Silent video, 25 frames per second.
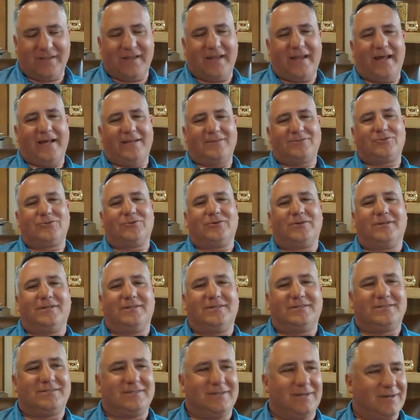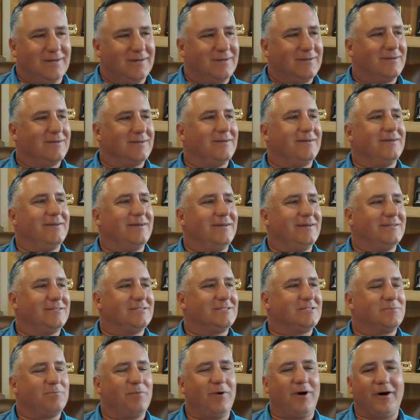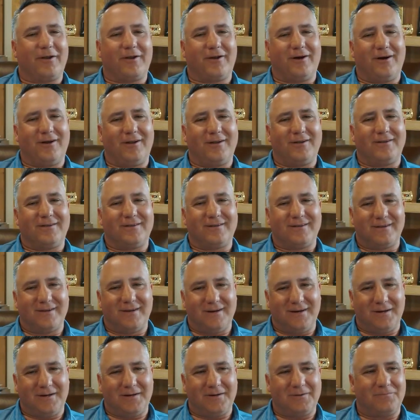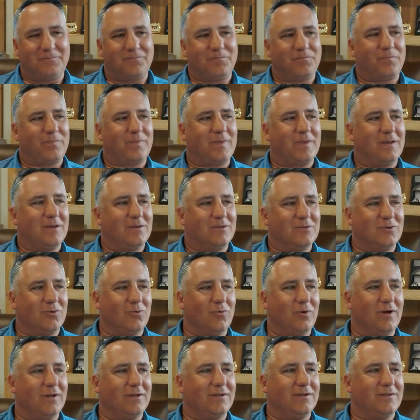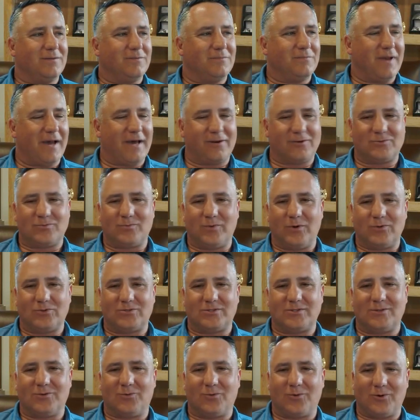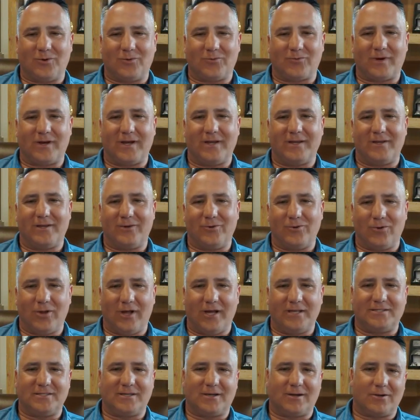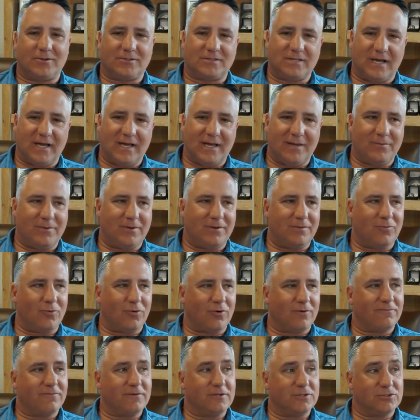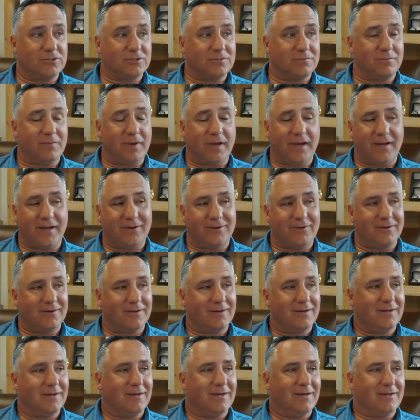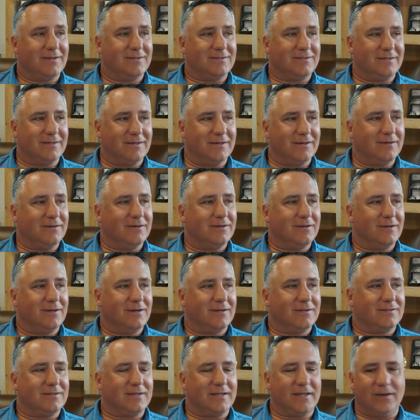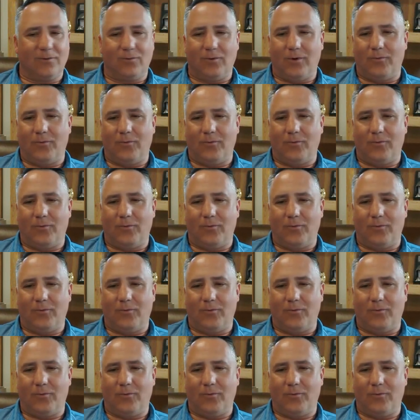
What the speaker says: that answer, and it's spot on to what matters most in the world, right? Utilizing our time in a more efficient manner to get